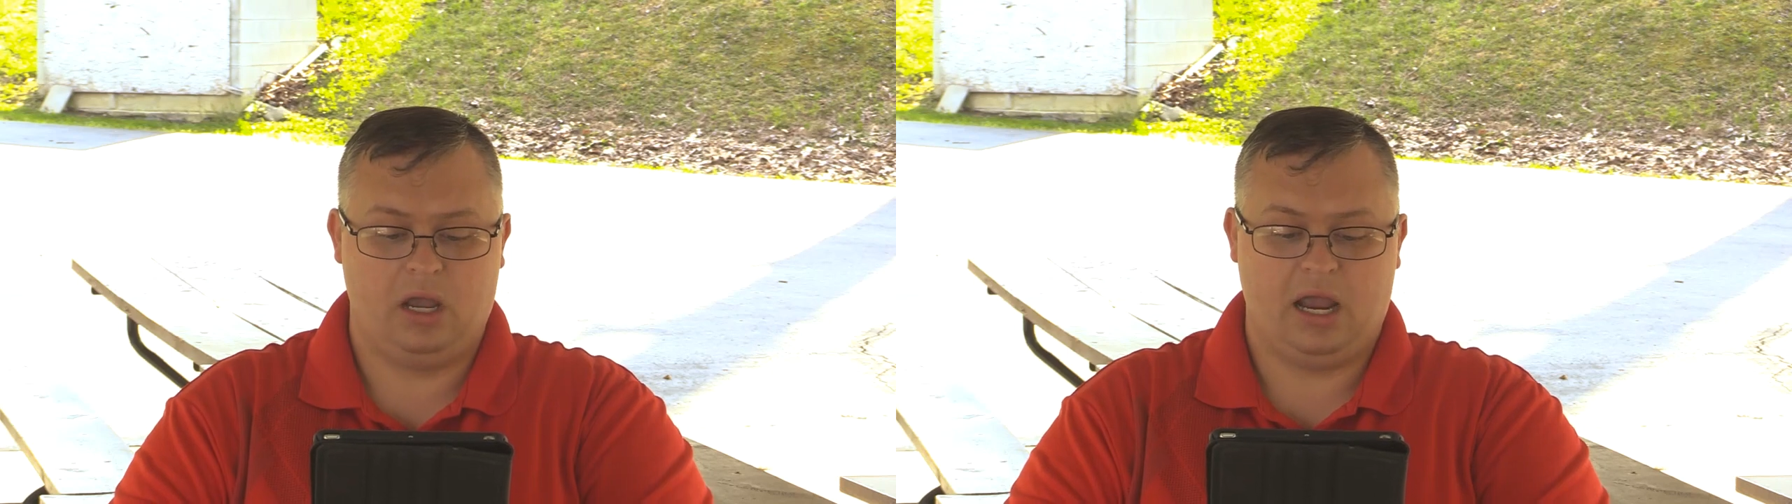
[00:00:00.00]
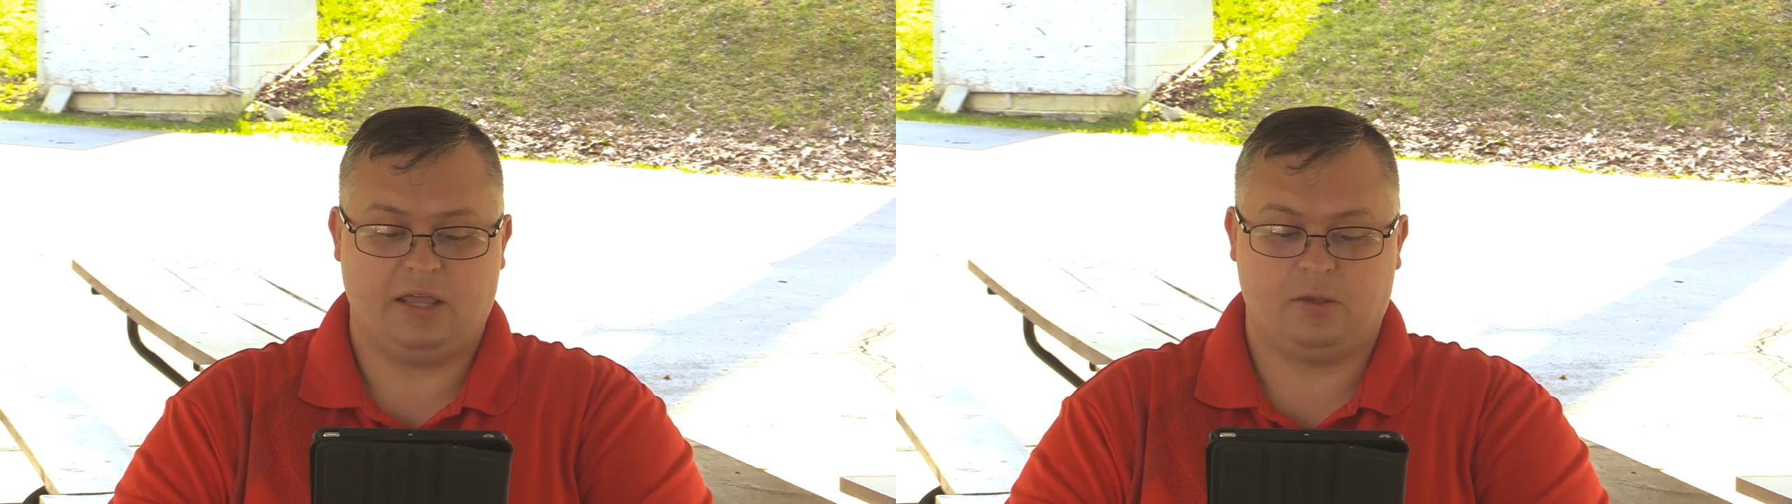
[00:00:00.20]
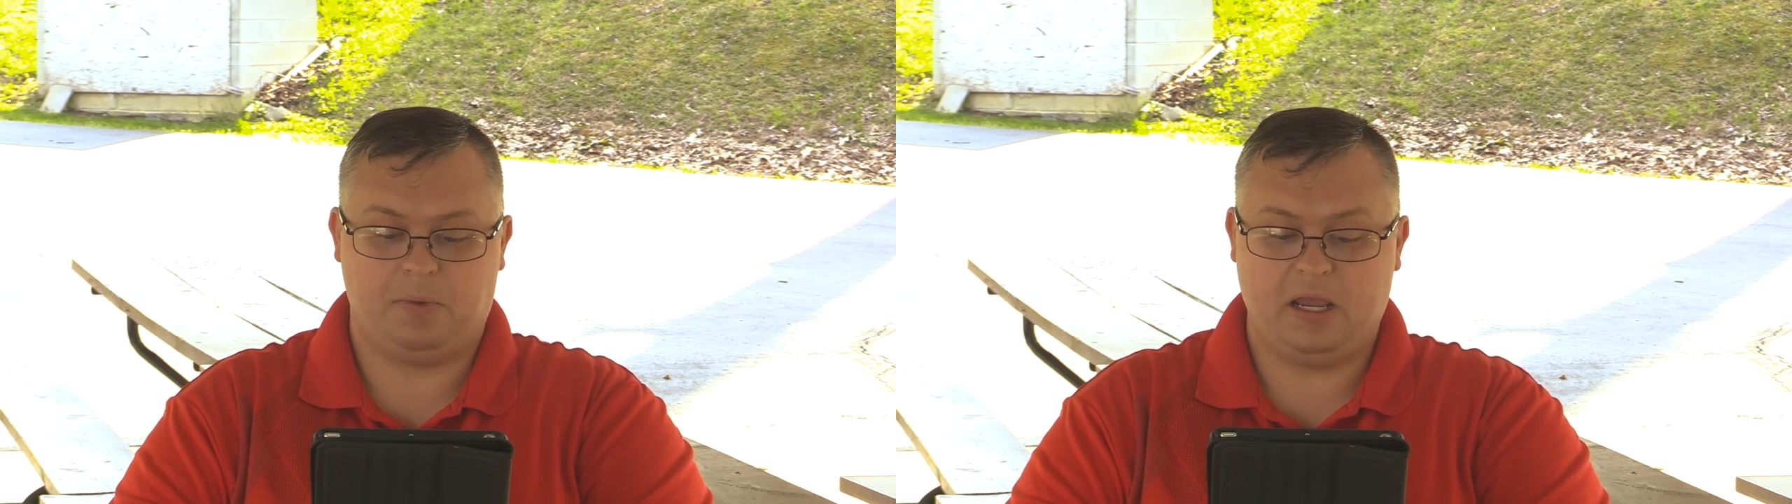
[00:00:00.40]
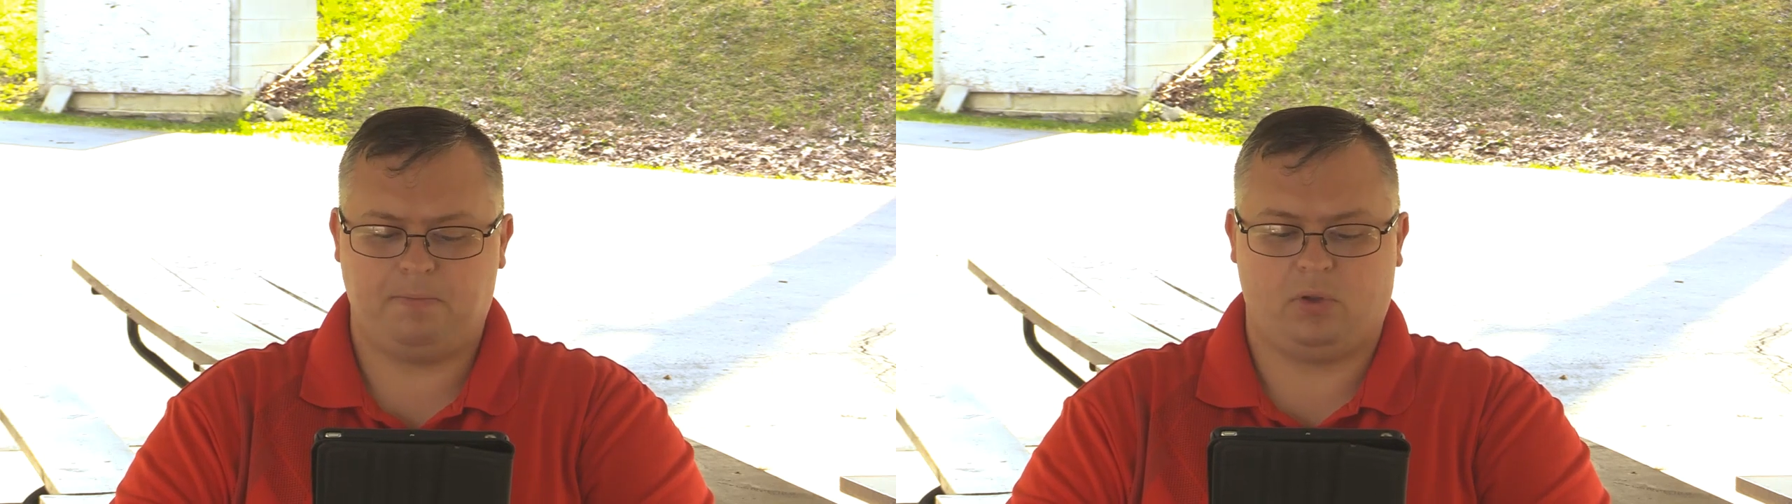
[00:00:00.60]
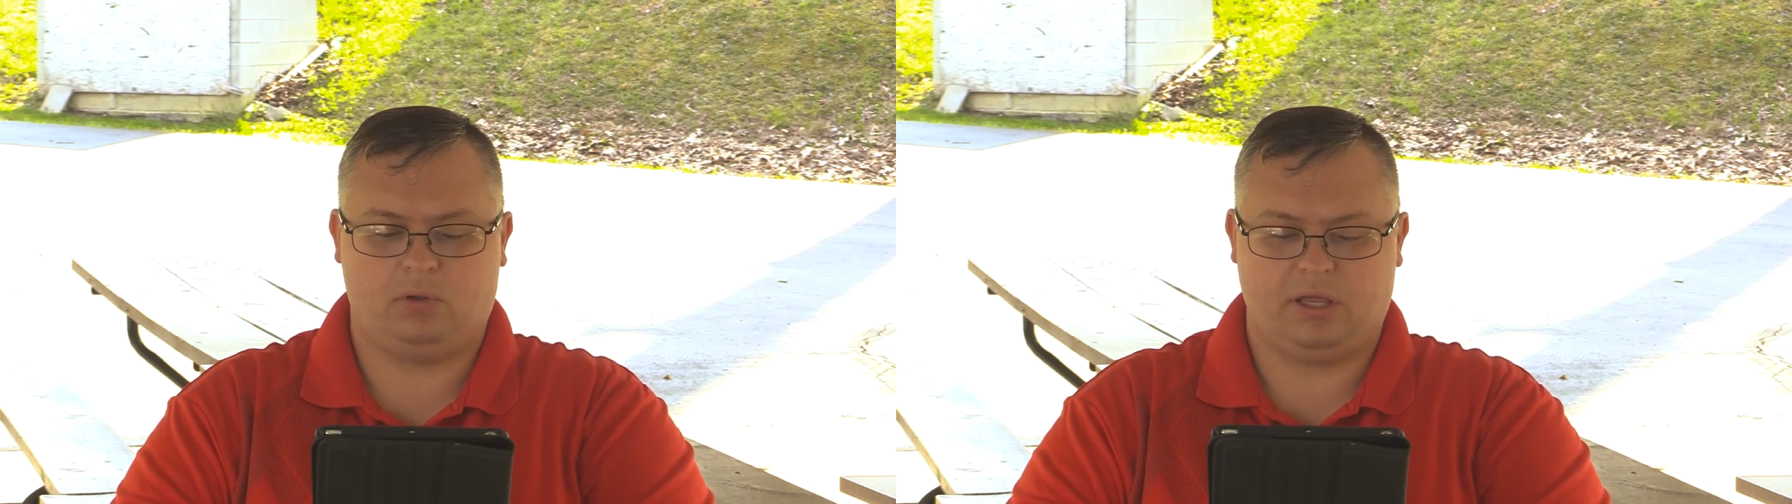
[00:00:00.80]
and the
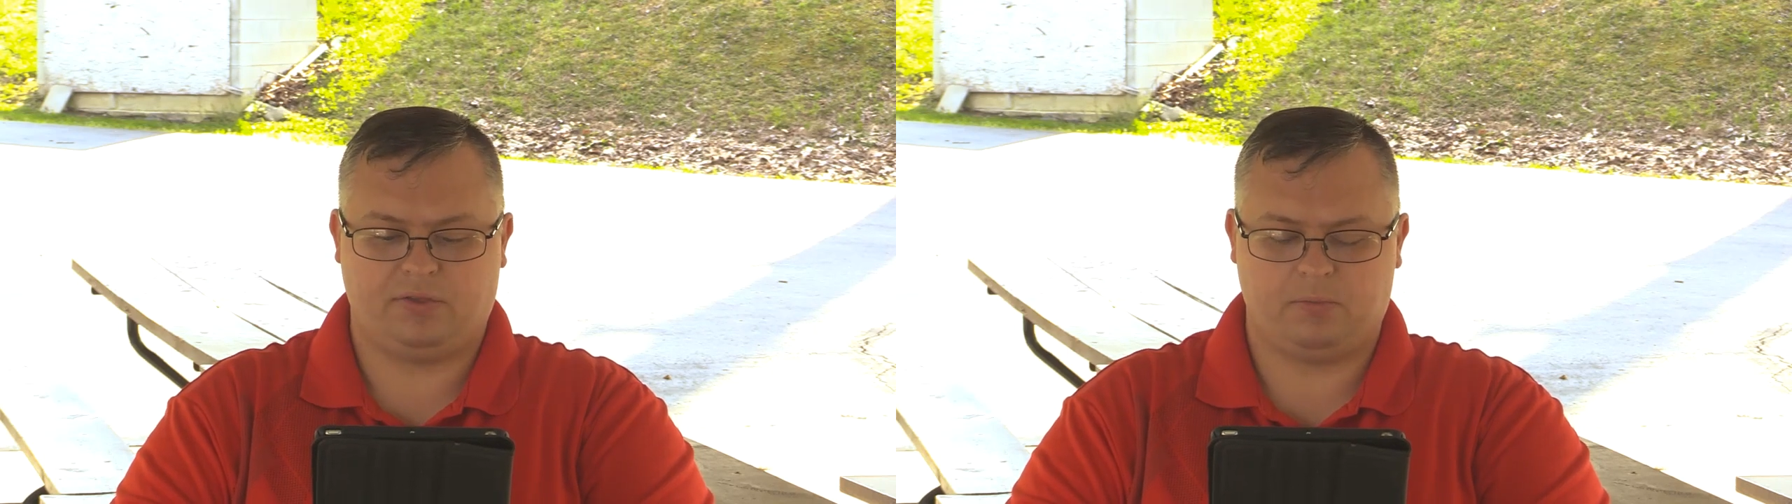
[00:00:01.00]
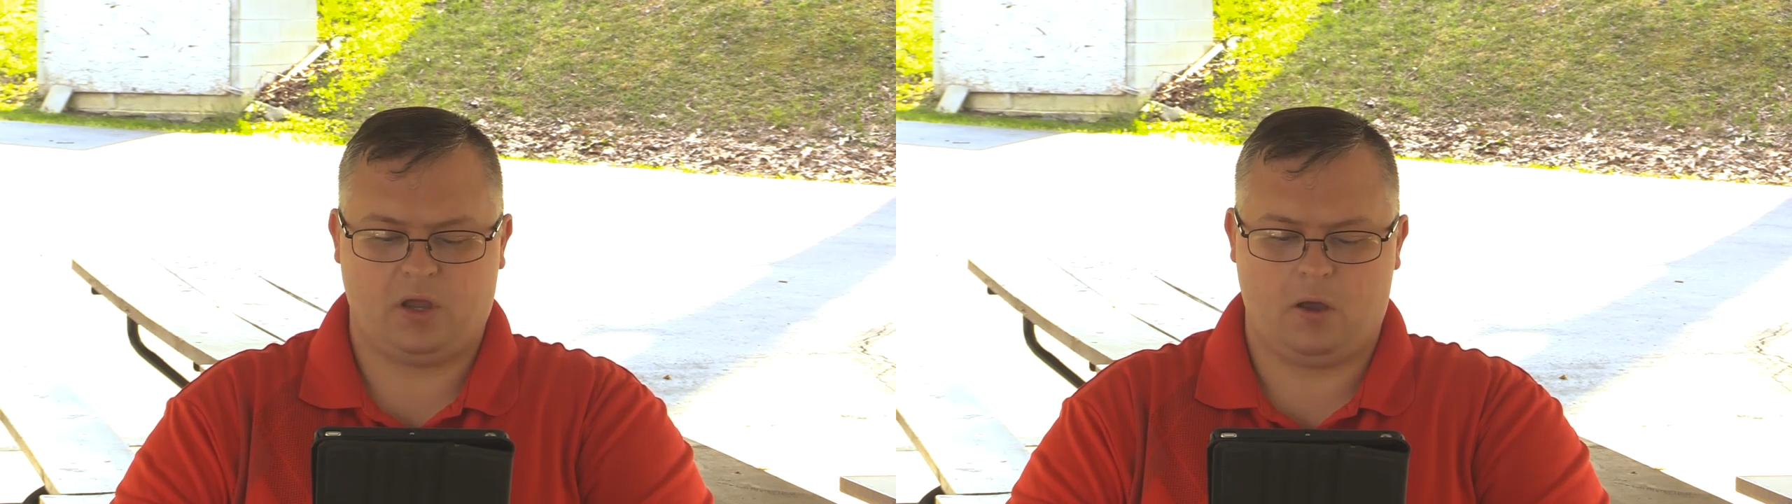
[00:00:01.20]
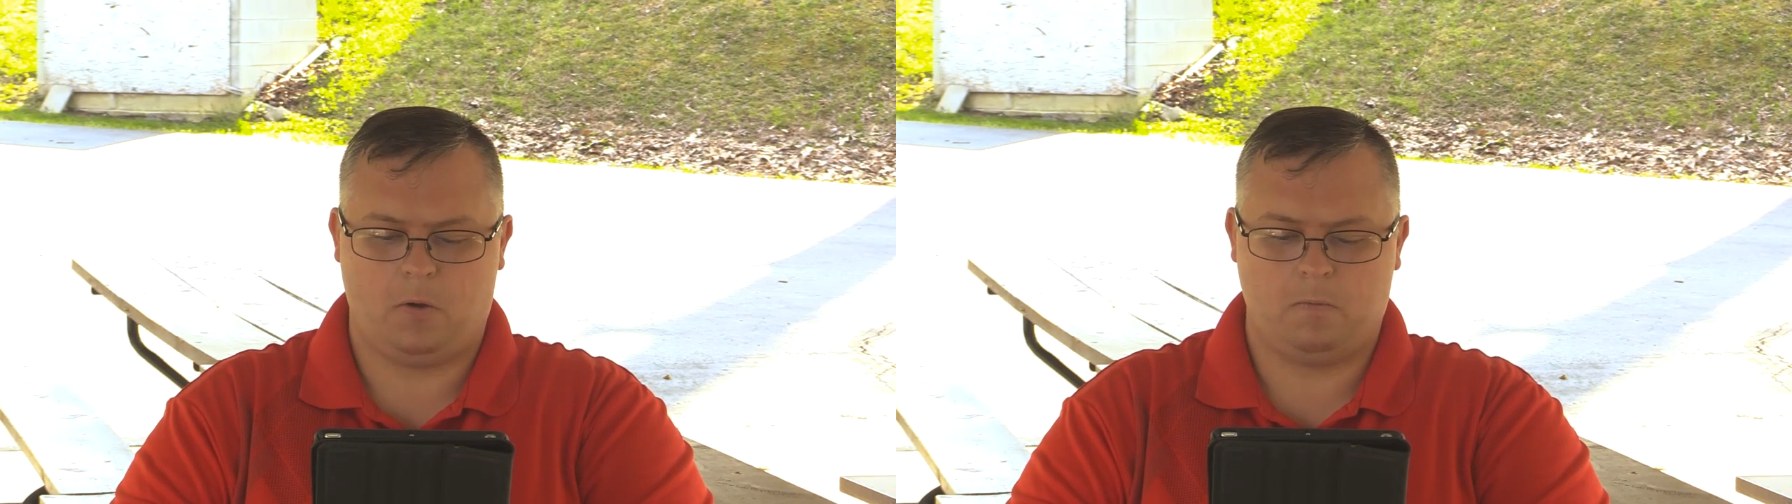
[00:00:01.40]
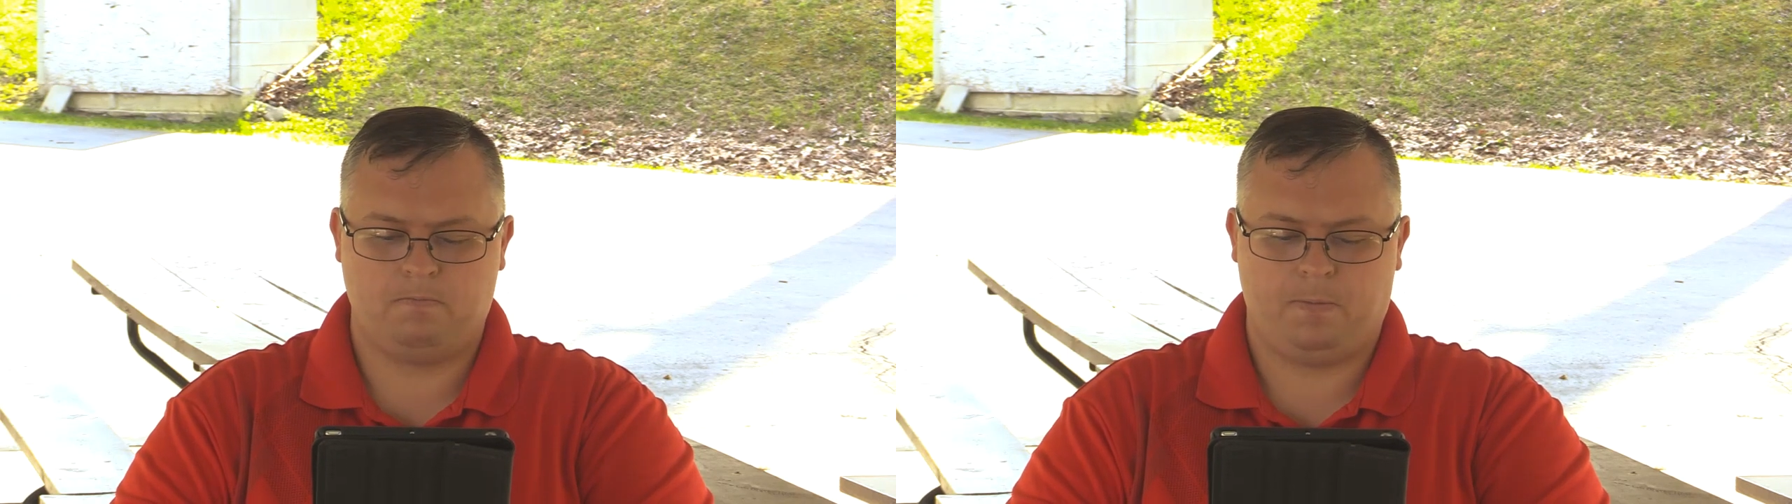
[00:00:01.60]
people let them go.